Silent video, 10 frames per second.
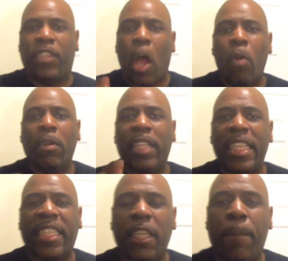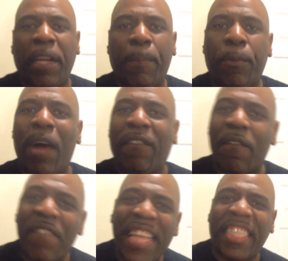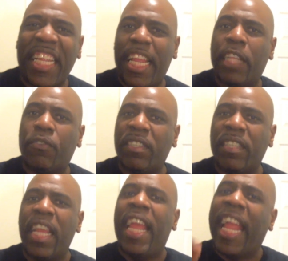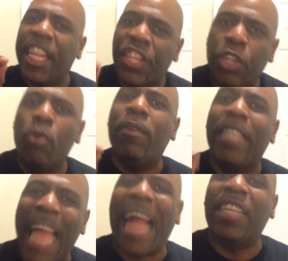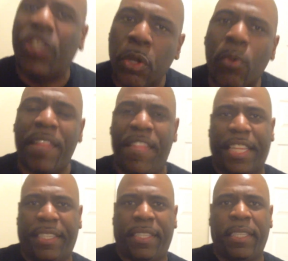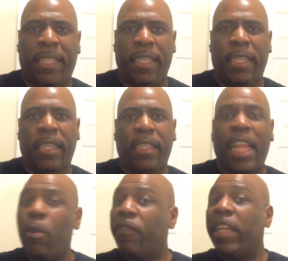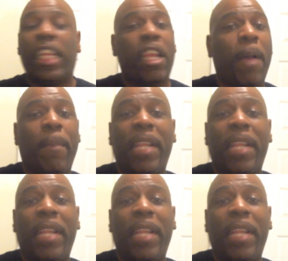Don't listen to people who have a vested interest in you not doing this. They don't really care